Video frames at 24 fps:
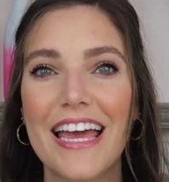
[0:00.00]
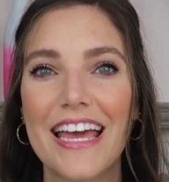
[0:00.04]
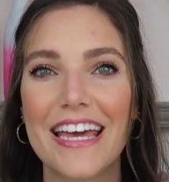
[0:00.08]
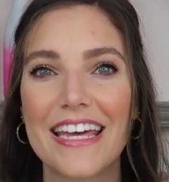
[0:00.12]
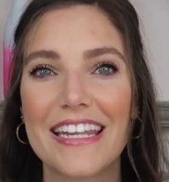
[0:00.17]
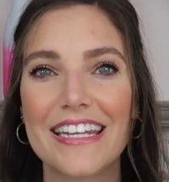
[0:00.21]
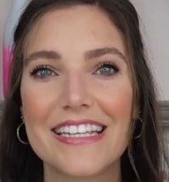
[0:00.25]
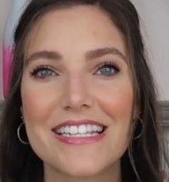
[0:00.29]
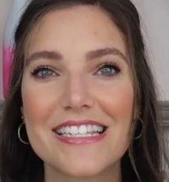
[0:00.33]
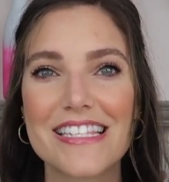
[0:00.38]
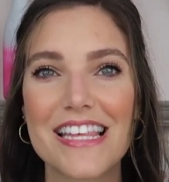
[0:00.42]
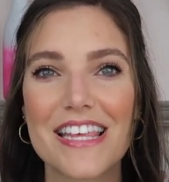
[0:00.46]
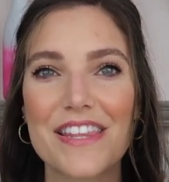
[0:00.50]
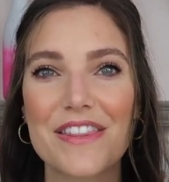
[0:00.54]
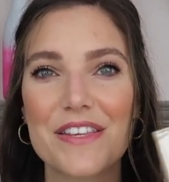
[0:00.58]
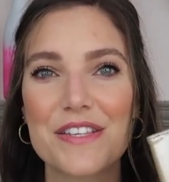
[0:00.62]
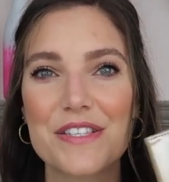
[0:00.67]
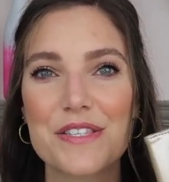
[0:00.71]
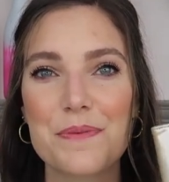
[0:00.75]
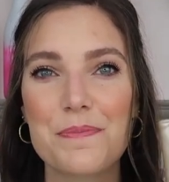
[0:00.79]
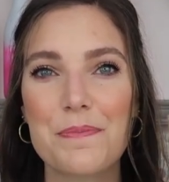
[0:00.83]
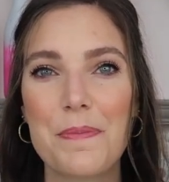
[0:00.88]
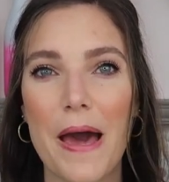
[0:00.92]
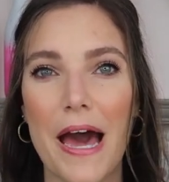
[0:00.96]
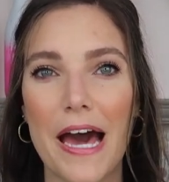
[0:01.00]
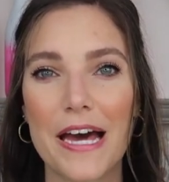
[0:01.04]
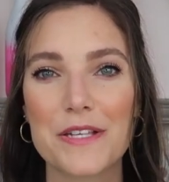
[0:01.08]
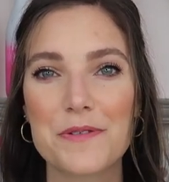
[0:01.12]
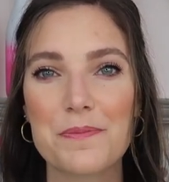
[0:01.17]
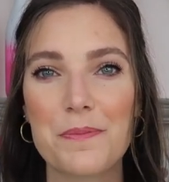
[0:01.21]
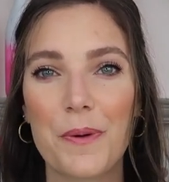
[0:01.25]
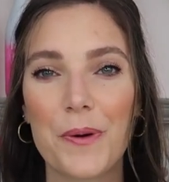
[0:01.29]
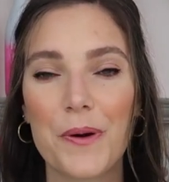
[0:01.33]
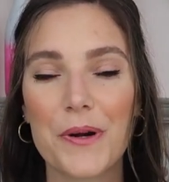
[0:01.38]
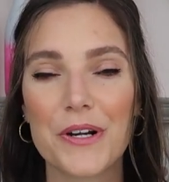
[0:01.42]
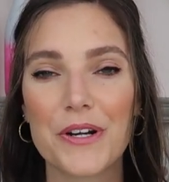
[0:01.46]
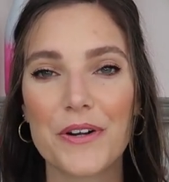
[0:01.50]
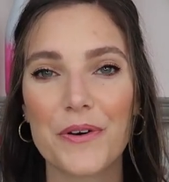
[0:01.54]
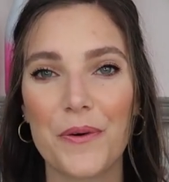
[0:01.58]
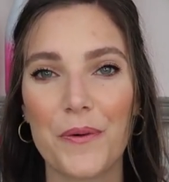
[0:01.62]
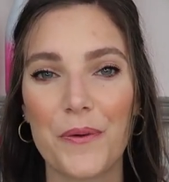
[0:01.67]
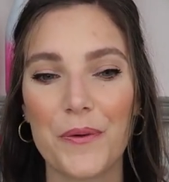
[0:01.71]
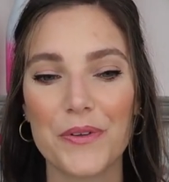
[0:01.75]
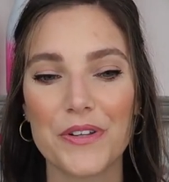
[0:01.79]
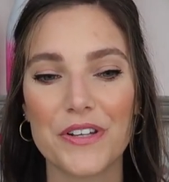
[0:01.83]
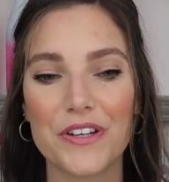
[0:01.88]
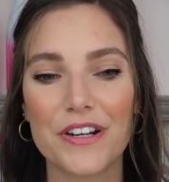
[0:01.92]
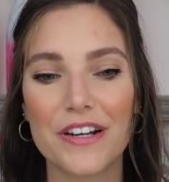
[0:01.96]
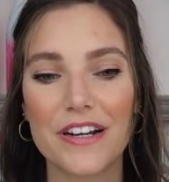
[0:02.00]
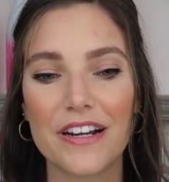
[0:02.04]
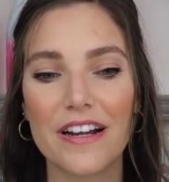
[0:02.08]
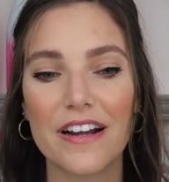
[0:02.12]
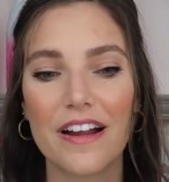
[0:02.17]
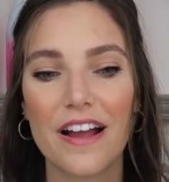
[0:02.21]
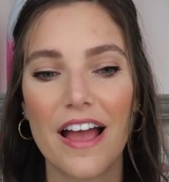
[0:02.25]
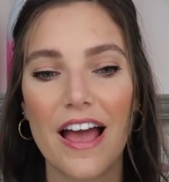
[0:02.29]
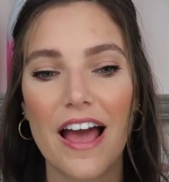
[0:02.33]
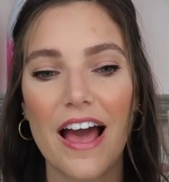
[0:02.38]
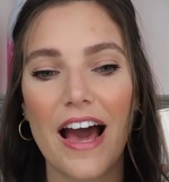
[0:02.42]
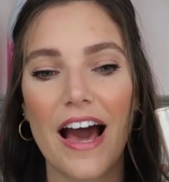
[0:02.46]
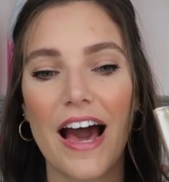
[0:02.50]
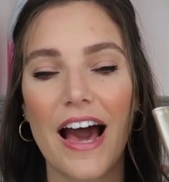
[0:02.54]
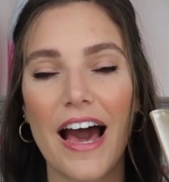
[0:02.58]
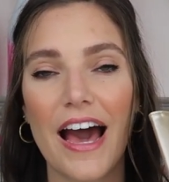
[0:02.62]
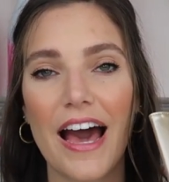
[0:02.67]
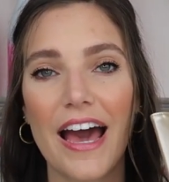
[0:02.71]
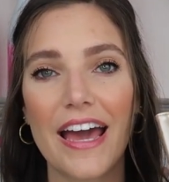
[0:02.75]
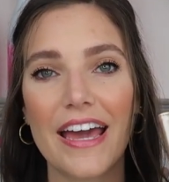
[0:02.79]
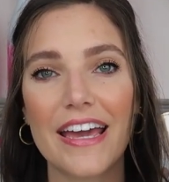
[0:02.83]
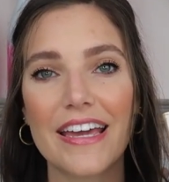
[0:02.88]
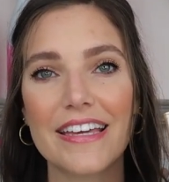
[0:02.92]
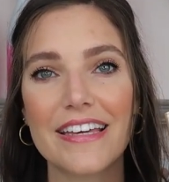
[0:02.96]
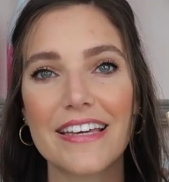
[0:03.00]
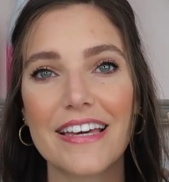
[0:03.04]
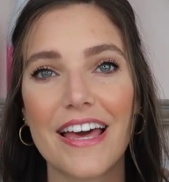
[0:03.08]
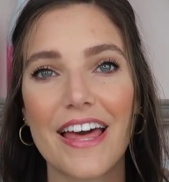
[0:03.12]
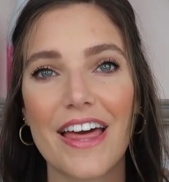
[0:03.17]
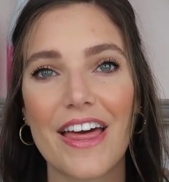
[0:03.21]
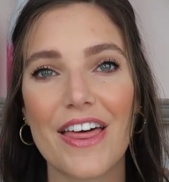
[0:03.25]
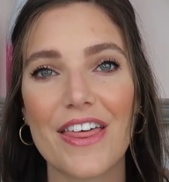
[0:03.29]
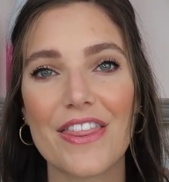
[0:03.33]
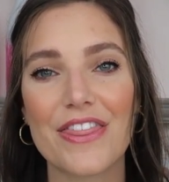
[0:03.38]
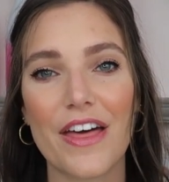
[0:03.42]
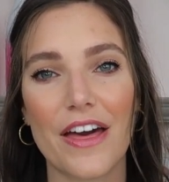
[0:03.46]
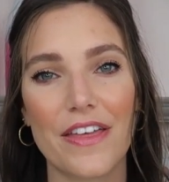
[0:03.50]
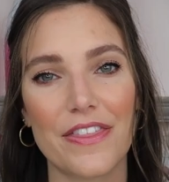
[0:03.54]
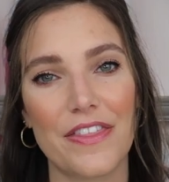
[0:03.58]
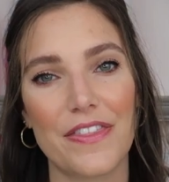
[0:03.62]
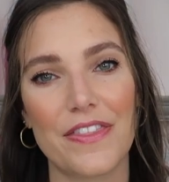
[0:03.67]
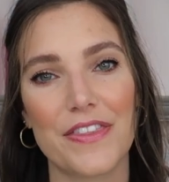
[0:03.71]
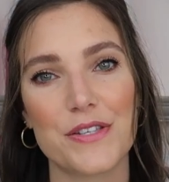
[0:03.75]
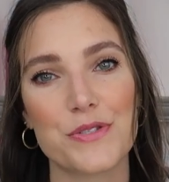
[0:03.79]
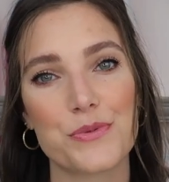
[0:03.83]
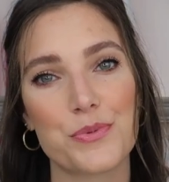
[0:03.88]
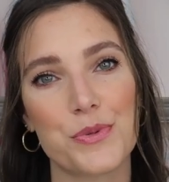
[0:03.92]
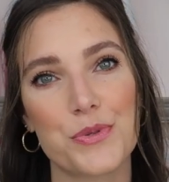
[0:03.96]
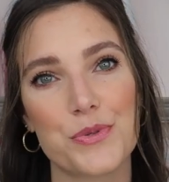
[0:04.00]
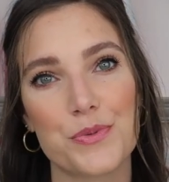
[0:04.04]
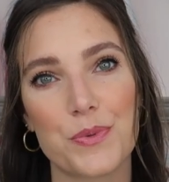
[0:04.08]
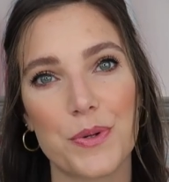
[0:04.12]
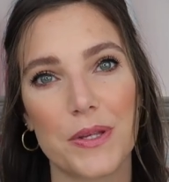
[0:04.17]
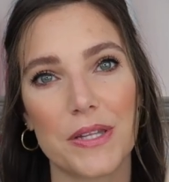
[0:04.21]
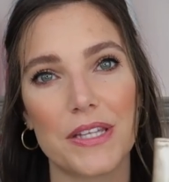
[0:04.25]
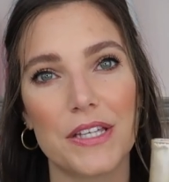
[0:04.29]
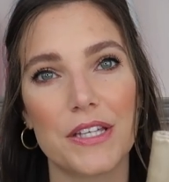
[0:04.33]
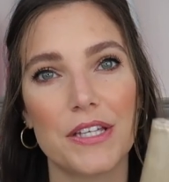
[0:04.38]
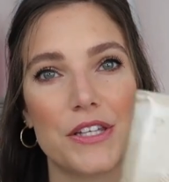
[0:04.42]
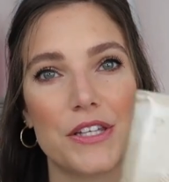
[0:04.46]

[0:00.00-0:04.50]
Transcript: It is this passport holder. I thought that this was really